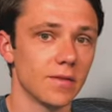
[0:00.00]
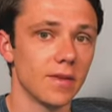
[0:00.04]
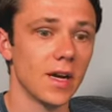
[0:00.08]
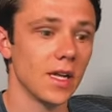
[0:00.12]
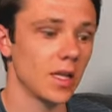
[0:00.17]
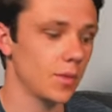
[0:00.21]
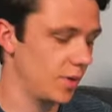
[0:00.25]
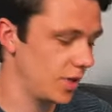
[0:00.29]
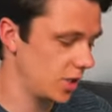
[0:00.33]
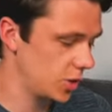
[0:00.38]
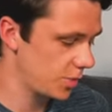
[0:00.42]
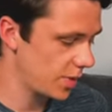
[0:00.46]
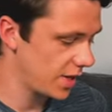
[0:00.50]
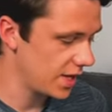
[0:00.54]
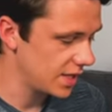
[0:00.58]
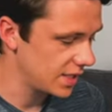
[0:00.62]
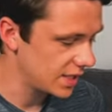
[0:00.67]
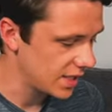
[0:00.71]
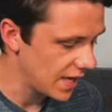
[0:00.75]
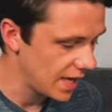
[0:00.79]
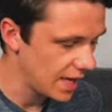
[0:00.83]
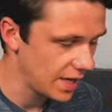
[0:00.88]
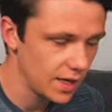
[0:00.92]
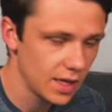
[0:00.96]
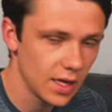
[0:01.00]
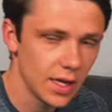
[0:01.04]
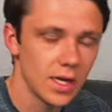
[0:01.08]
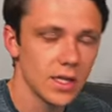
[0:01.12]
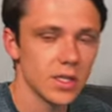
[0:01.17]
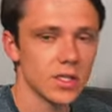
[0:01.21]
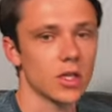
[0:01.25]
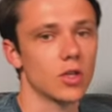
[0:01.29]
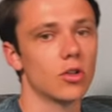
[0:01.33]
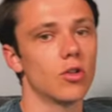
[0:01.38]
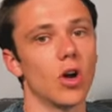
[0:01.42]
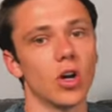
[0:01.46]
find a bit of space then
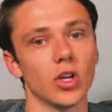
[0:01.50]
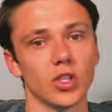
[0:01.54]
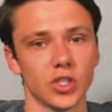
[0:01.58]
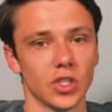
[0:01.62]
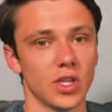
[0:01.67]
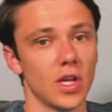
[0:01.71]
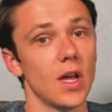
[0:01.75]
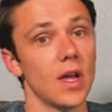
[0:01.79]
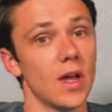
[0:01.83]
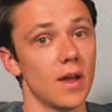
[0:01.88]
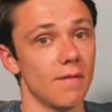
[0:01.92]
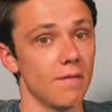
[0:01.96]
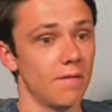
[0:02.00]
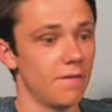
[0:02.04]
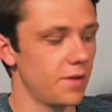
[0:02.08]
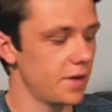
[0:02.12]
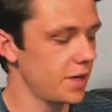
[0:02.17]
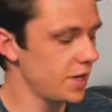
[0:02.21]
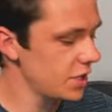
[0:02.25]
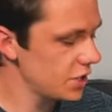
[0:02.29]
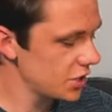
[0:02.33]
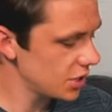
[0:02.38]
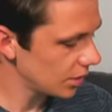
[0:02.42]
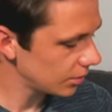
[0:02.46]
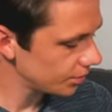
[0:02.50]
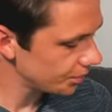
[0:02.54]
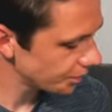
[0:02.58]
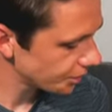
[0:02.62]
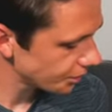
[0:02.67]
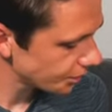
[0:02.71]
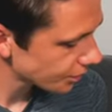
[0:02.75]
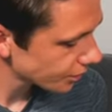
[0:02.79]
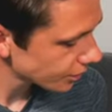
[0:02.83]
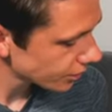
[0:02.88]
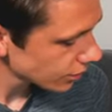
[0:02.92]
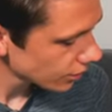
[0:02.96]
to cross and finish.
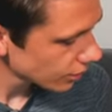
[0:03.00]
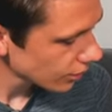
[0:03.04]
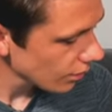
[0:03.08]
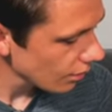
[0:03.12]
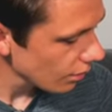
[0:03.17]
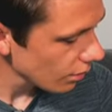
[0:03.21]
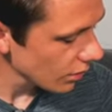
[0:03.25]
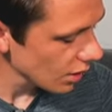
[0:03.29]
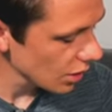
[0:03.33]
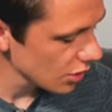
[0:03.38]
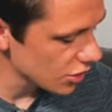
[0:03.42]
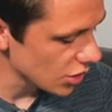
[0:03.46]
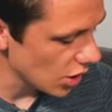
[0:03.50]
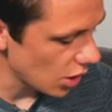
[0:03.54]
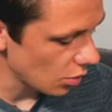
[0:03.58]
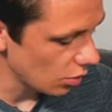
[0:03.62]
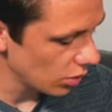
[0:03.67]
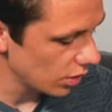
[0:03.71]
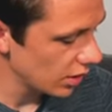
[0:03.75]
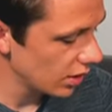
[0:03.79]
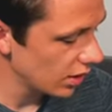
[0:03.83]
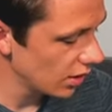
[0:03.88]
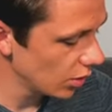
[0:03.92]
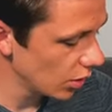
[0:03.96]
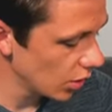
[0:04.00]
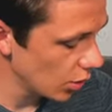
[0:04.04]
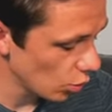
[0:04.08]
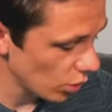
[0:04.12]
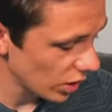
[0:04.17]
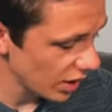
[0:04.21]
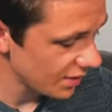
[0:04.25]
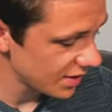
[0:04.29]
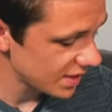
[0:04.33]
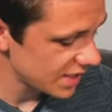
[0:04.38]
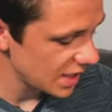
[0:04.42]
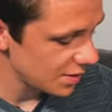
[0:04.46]
So
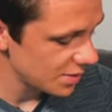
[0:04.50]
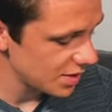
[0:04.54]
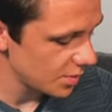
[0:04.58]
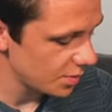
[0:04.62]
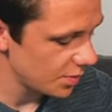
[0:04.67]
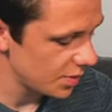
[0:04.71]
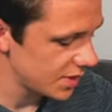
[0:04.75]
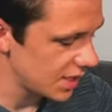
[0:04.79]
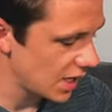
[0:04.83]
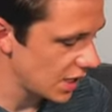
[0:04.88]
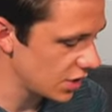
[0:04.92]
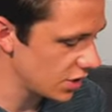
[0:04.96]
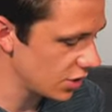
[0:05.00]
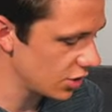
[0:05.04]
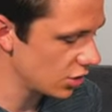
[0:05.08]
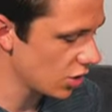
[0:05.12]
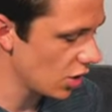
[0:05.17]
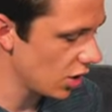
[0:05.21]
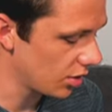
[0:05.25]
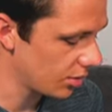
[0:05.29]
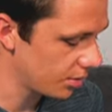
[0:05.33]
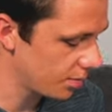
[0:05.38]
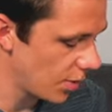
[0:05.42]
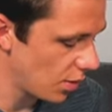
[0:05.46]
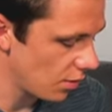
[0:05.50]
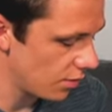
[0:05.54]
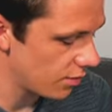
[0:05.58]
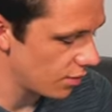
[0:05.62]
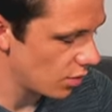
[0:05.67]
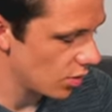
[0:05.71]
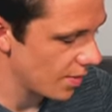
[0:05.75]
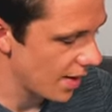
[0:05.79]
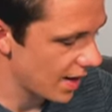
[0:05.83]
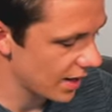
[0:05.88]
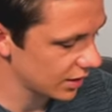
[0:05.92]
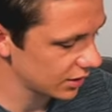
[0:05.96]
whatever team's in possession has got both
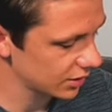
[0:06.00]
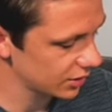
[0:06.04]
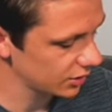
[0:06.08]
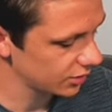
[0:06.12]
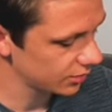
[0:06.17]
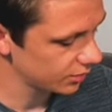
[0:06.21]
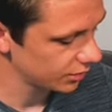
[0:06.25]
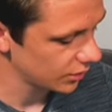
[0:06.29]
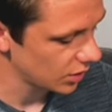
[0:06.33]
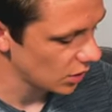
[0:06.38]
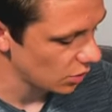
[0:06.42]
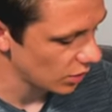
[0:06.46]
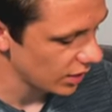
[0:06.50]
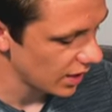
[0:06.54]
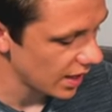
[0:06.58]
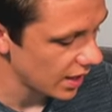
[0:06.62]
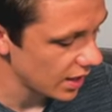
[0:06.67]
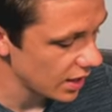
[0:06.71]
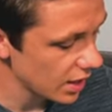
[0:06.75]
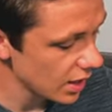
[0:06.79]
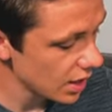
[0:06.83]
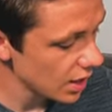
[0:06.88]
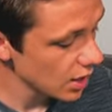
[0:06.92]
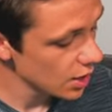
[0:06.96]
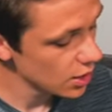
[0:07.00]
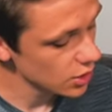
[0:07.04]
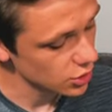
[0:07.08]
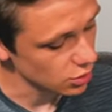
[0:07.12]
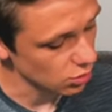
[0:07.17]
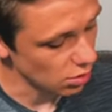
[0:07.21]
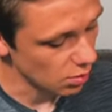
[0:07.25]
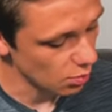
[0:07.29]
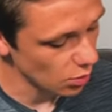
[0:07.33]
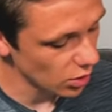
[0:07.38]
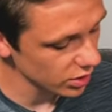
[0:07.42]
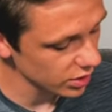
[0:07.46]
fullbacks, okay?
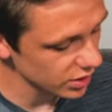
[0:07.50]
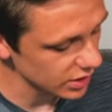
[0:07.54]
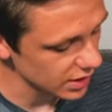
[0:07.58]
So on one